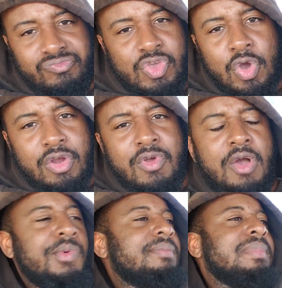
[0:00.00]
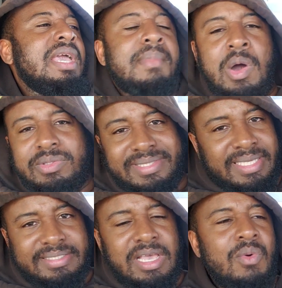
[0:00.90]
joke around with me about
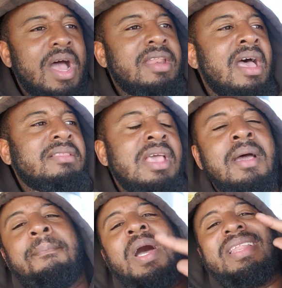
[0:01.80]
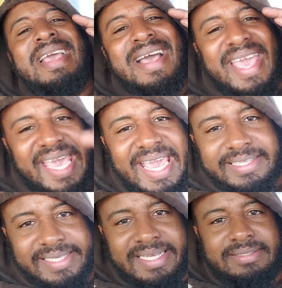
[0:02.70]
City or whatnot, but they're
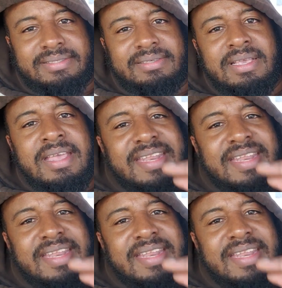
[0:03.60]
haters.